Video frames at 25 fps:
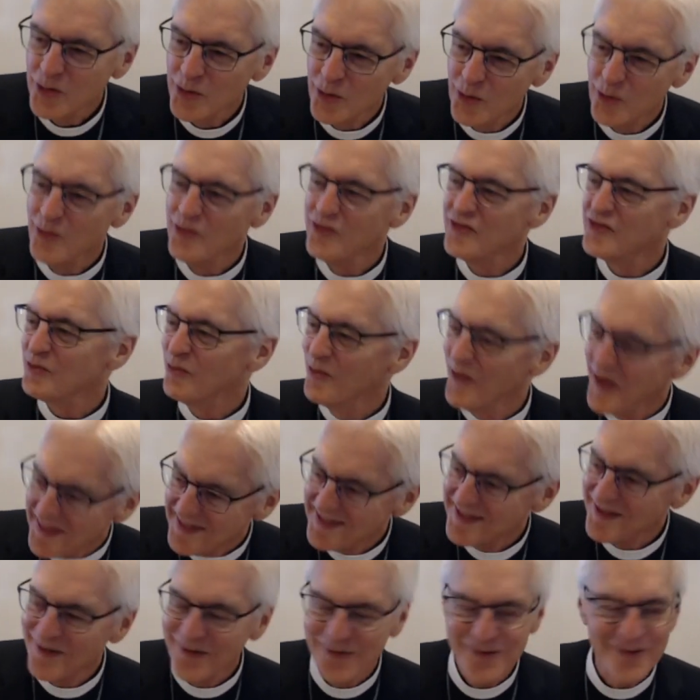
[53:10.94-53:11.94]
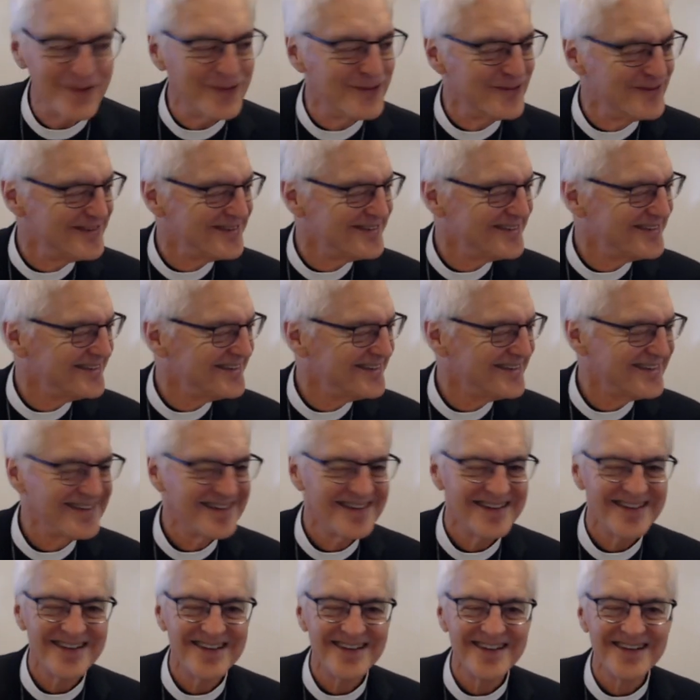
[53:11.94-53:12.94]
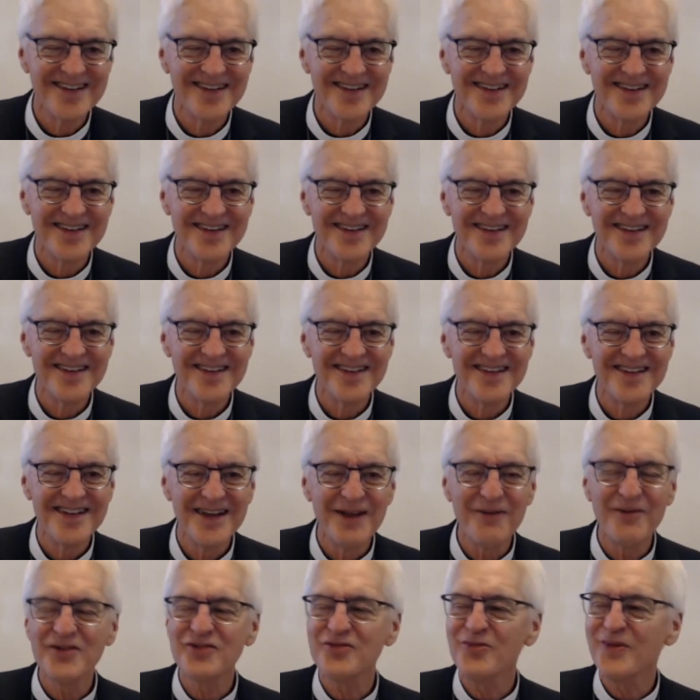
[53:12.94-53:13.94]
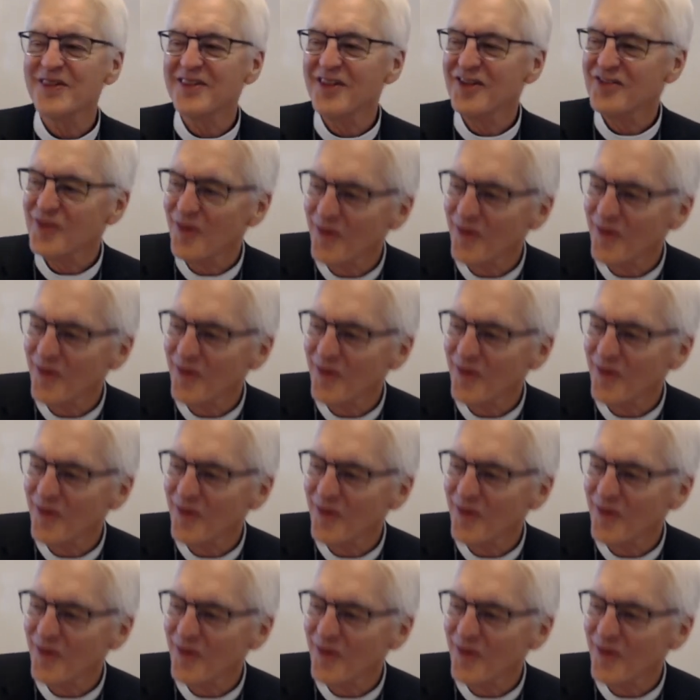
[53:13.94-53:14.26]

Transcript: Who's with you? He was with his